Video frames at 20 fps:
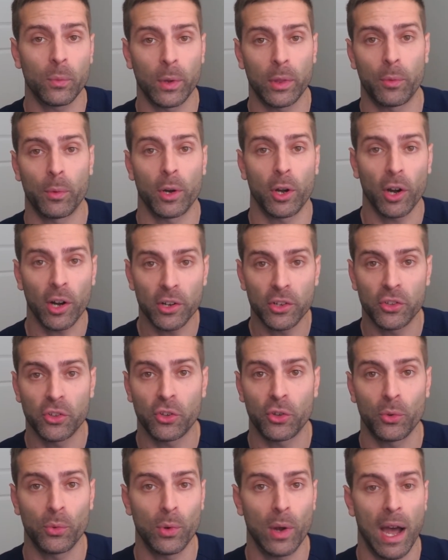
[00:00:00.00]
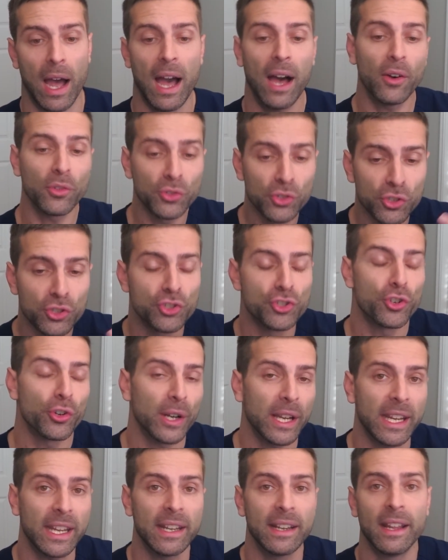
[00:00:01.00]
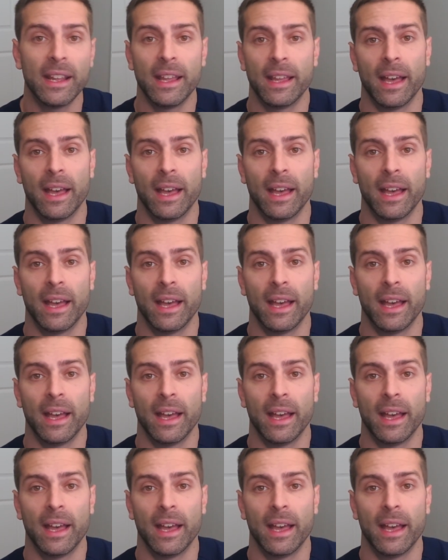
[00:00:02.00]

with regards to how to treat